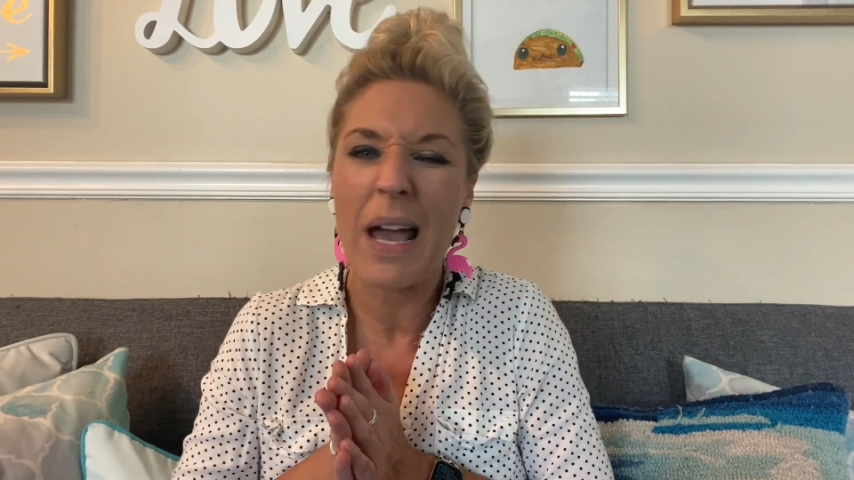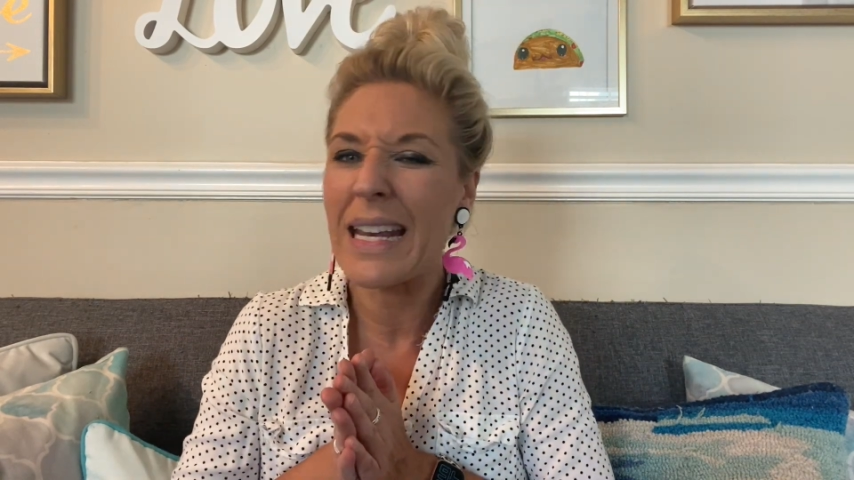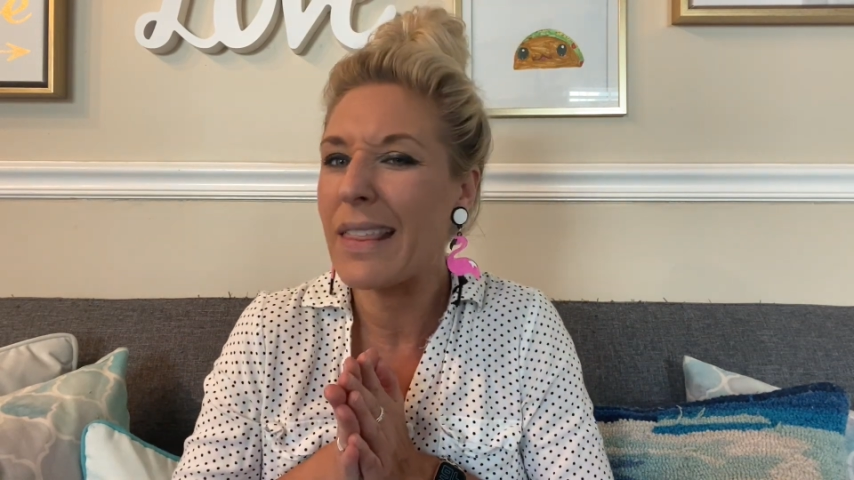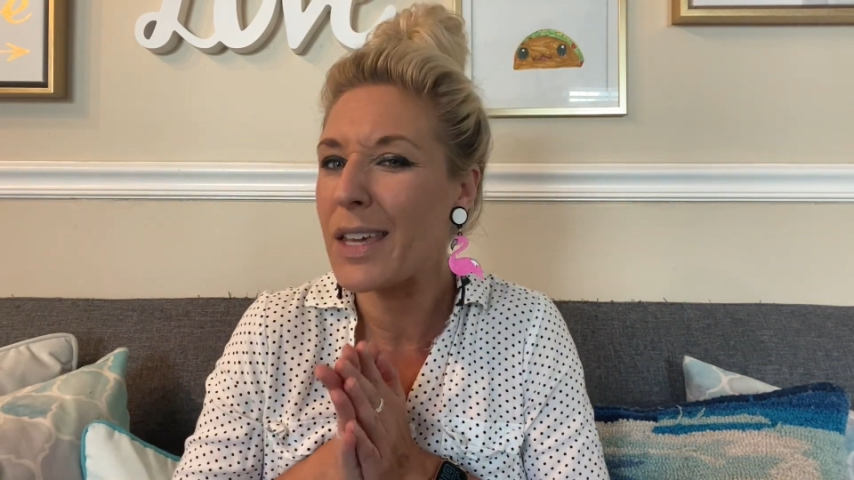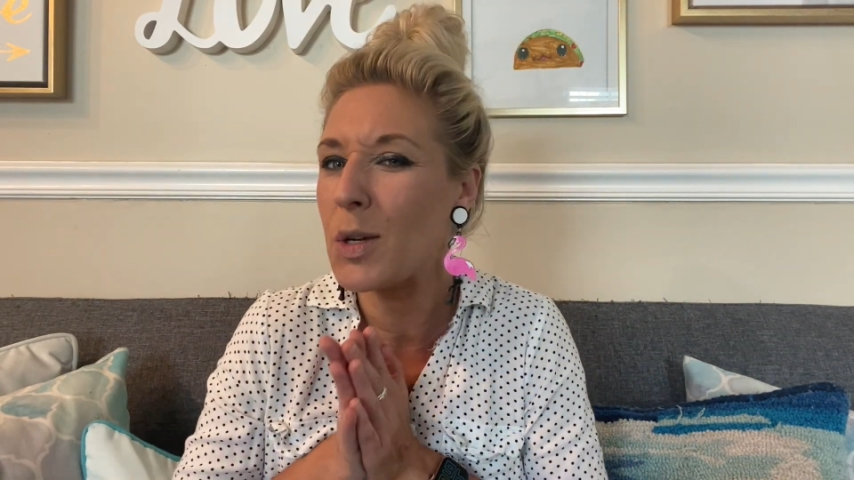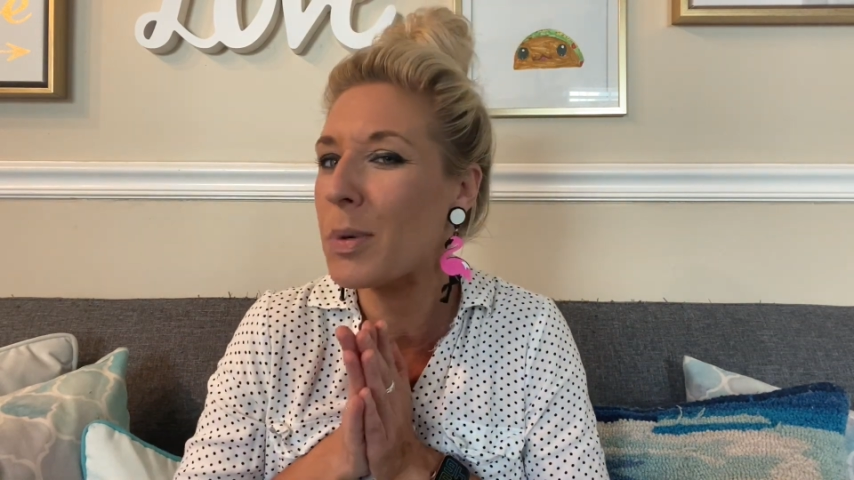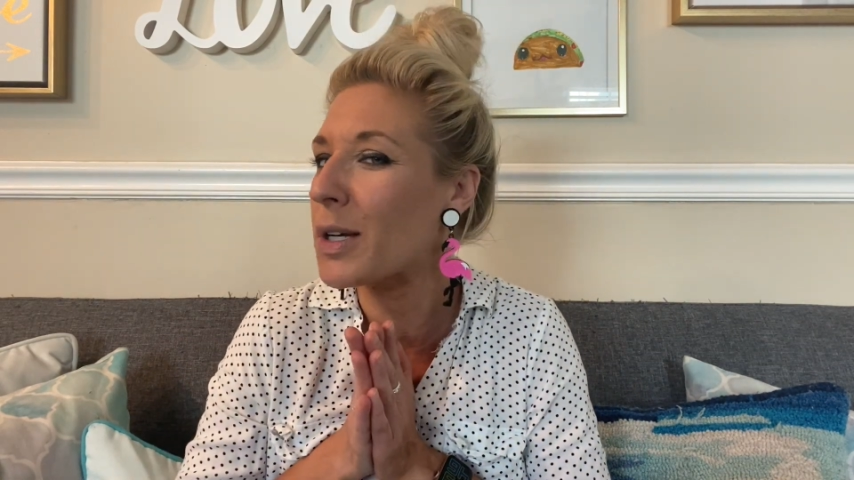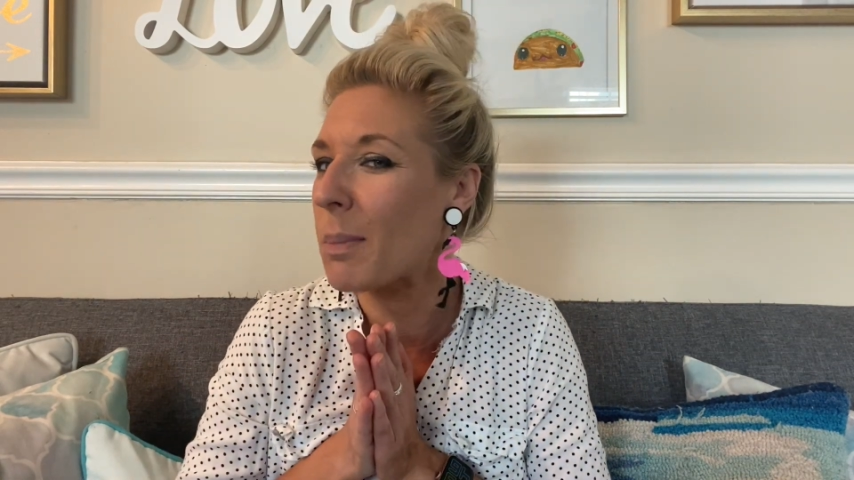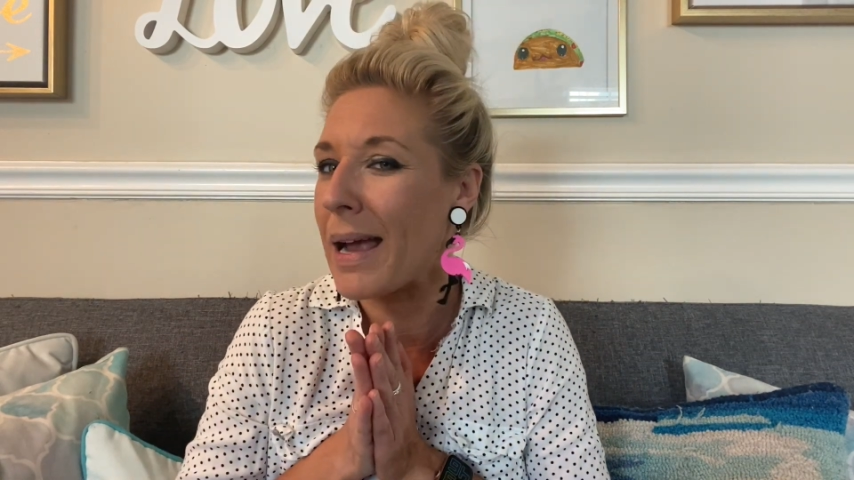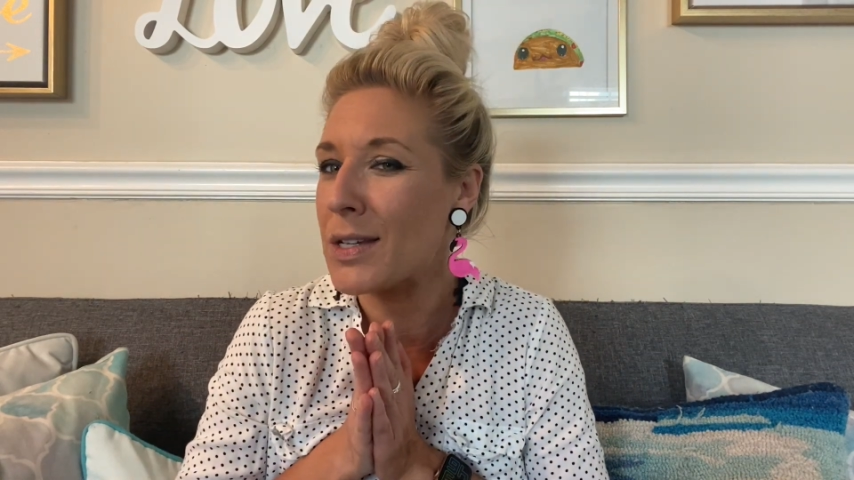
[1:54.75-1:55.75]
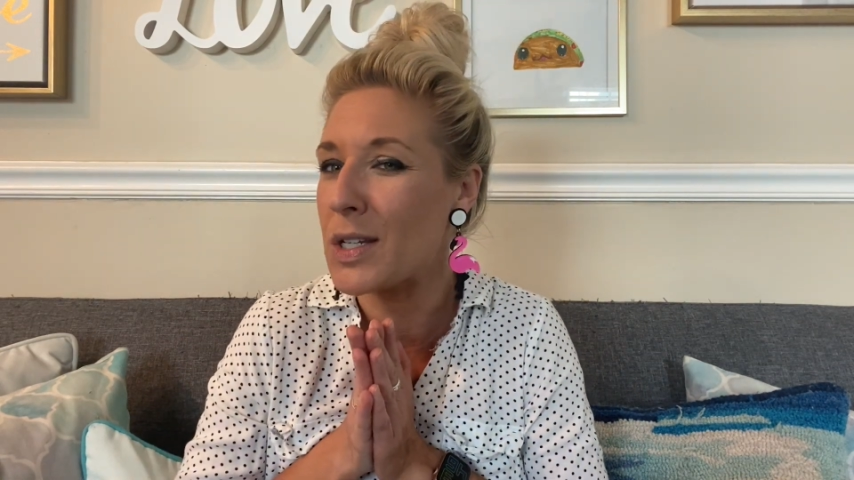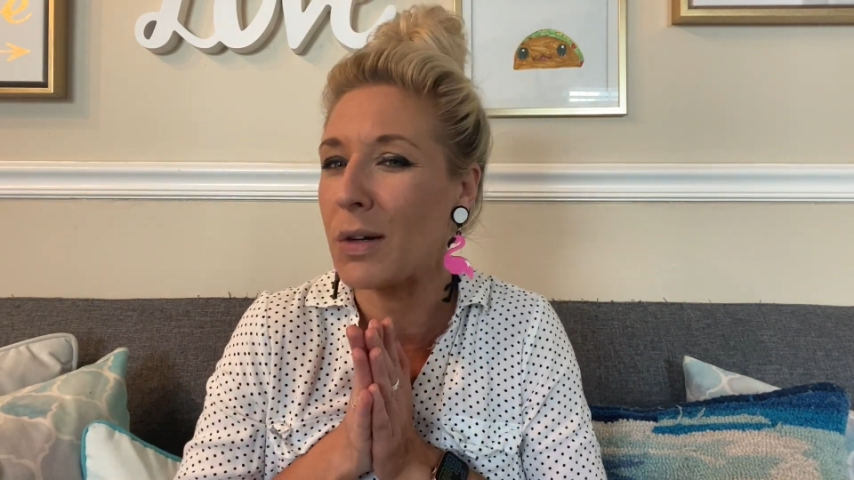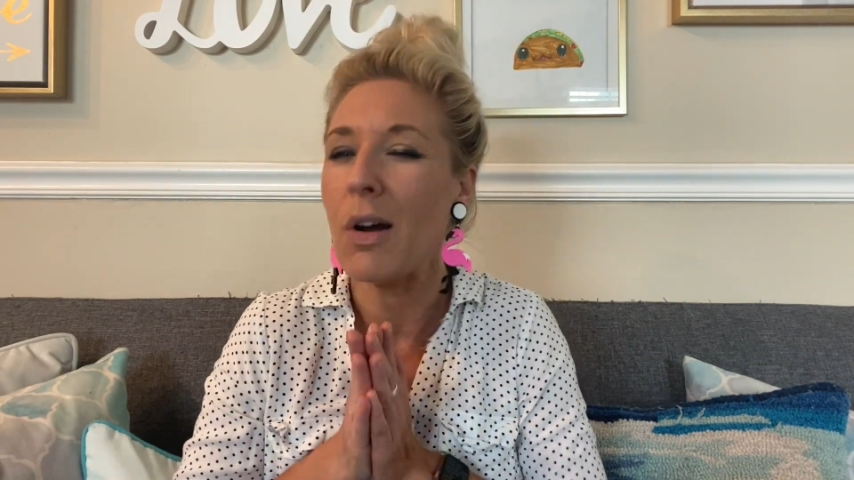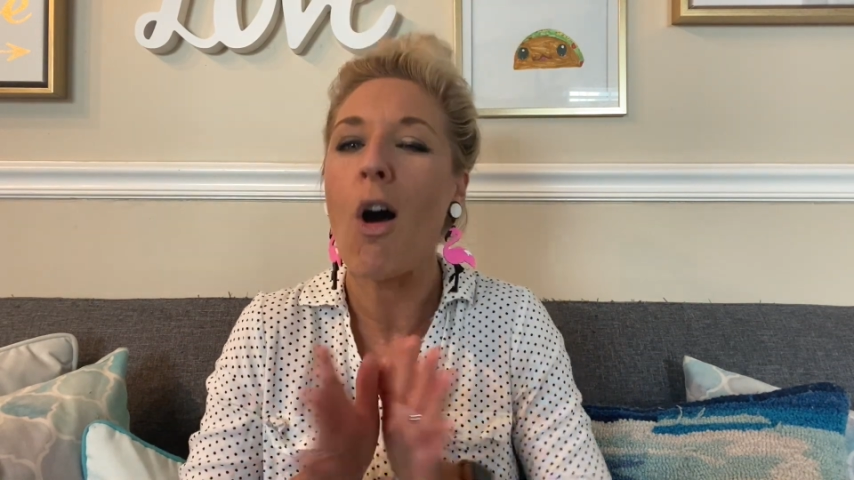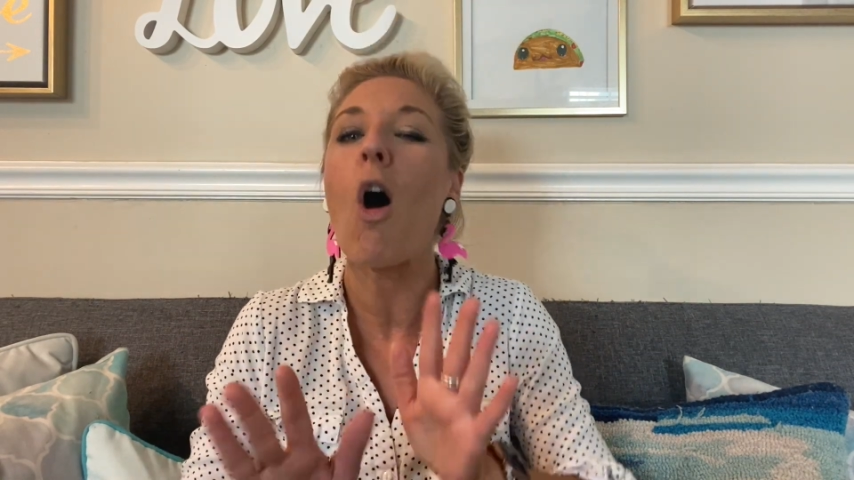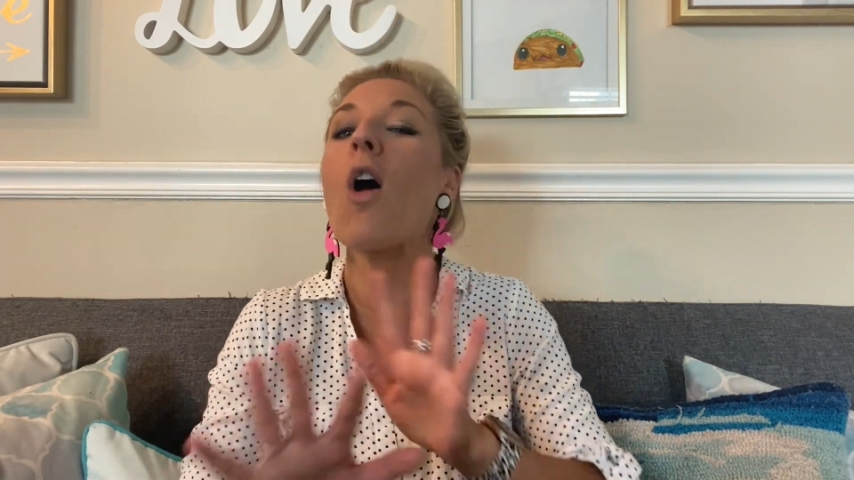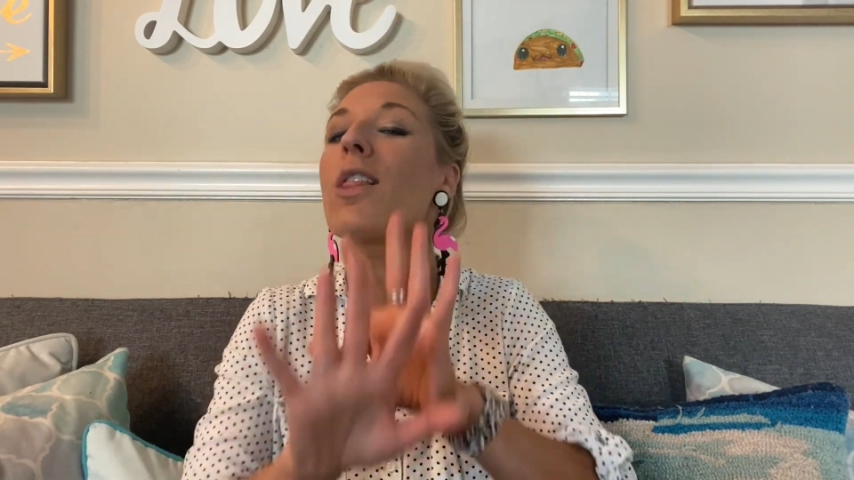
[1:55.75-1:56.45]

anything you put your mind to. All